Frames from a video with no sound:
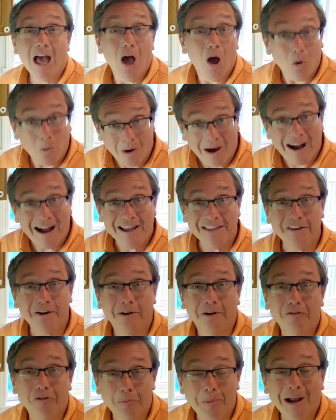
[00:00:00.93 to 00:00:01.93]
Well, hi
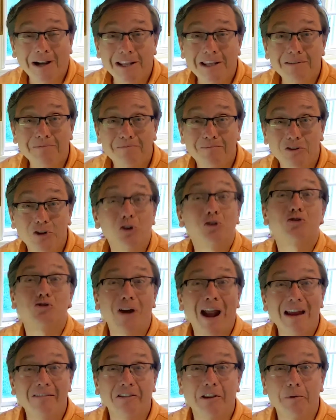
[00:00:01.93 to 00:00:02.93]
there, everybody. You're
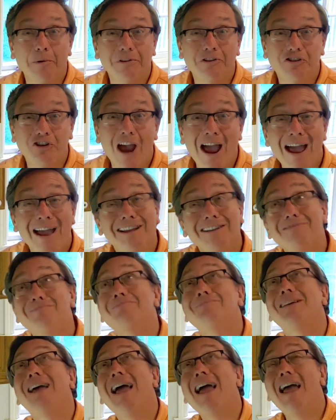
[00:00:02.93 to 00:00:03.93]
traveling with Jack
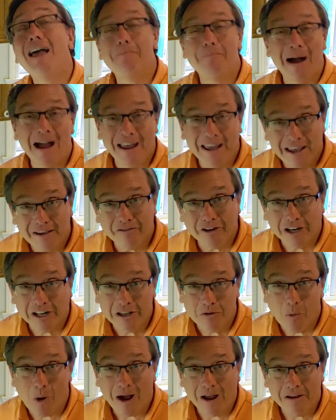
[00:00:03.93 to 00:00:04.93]
and my
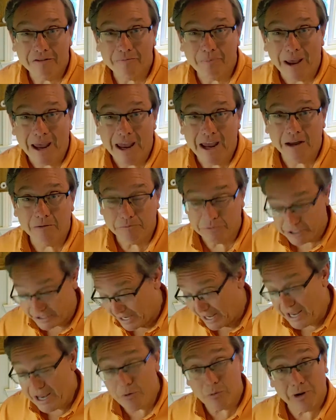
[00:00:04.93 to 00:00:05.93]
heavenly wife, Pam.
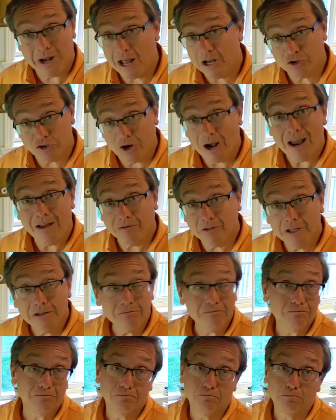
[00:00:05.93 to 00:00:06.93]
Today, we're not
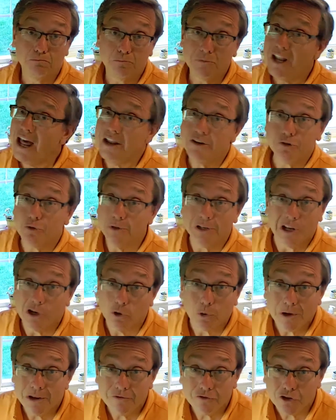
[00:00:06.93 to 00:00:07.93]
traveling, not doing a
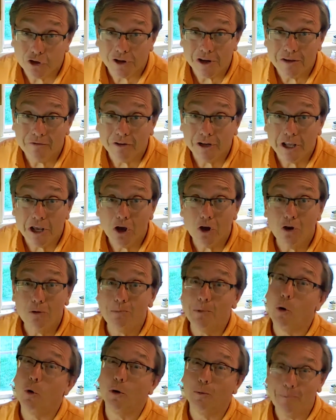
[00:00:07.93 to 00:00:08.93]
grief journey video,
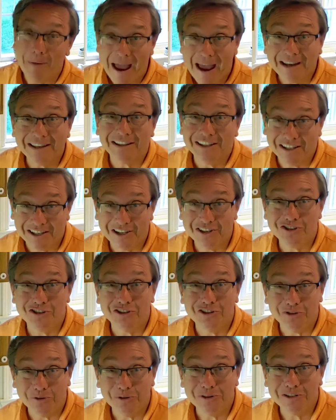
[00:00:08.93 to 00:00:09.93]
but we're back in the
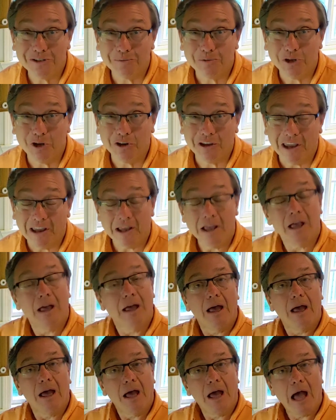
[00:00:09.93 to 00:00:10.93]
kitchen doing some cooking.
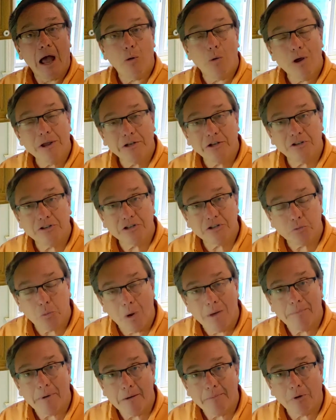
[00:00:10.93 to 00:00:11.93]
I waited to just
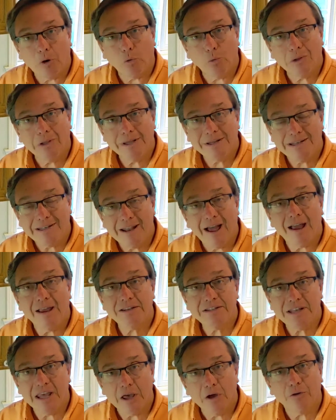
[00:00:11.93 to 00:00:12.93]
whip up a really
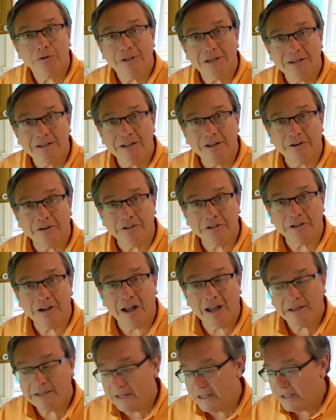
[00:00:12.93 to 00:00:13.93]
nice, healthy dinner
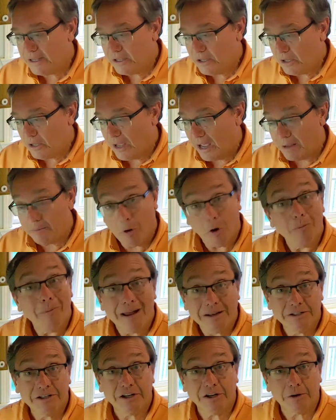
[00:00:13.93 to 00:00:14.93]
tonight. I'm on
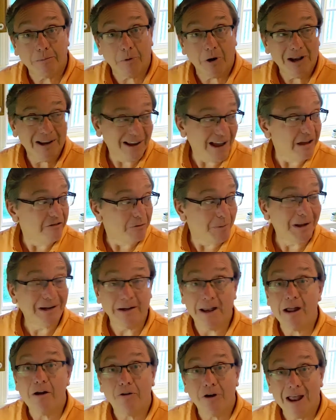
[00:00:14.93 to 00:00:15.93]
my dinner break. I have about
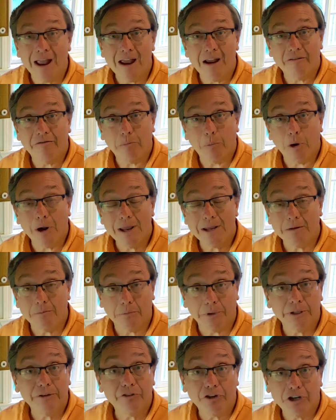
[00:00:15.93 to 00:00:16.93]
an hour and a half break, and
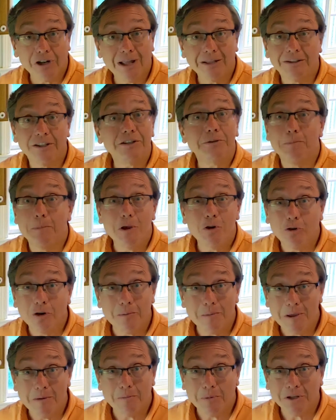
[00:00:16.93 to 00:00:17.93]
believe it or not, this meal
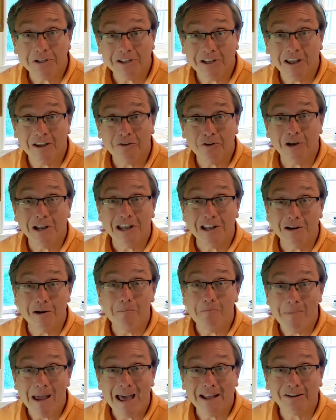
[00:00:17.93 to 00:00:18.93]
could be put together in a
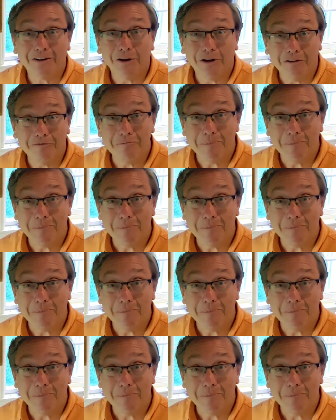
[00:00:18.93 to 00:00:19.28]
matter of